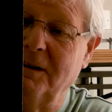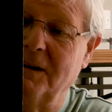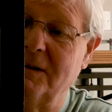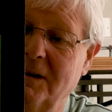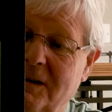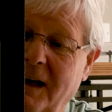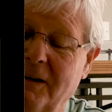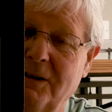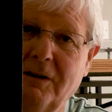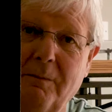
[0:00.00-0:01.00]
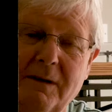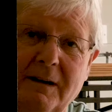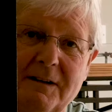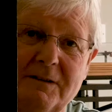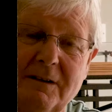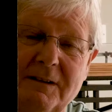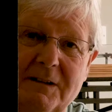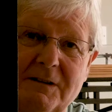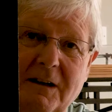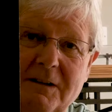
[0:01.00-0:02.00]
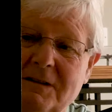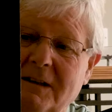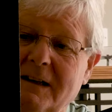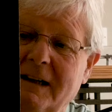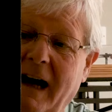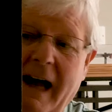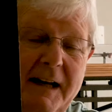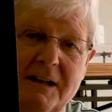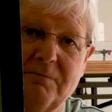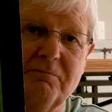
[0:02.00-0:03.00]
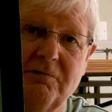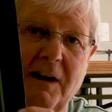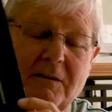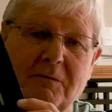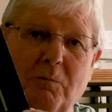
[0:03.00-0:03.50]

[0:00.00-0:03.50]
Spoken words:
It's there at the top of the list on Discogs, and it's great.